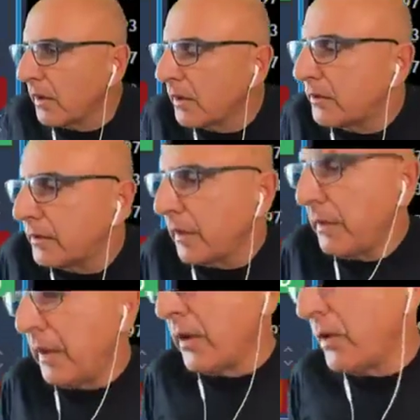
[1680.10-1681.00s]

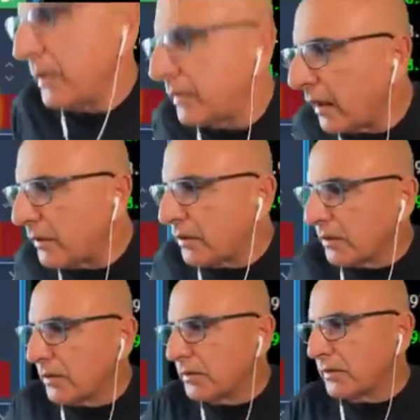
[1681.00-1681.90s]
extremely low in take
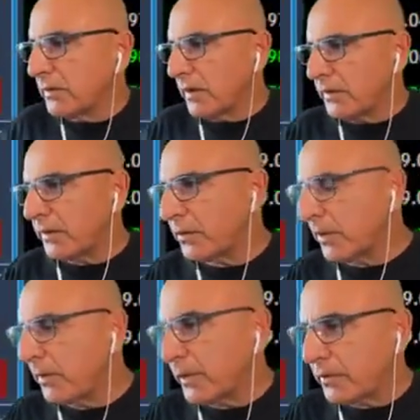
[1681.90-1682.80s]
two. I just want
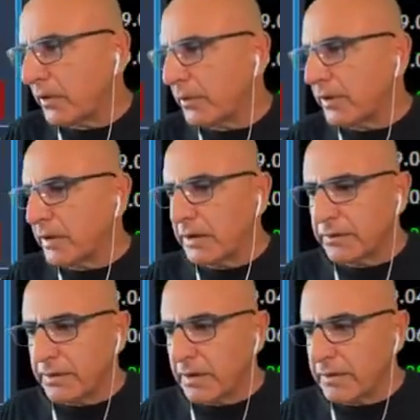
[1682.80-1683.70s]
to make sure I'm on the green
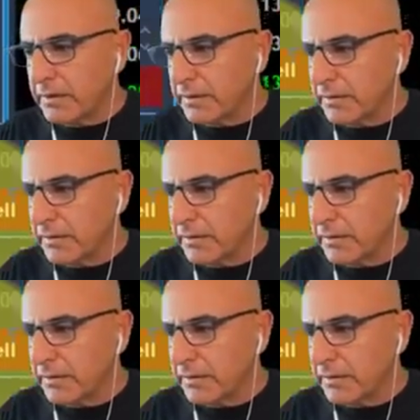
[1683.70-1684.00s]
side.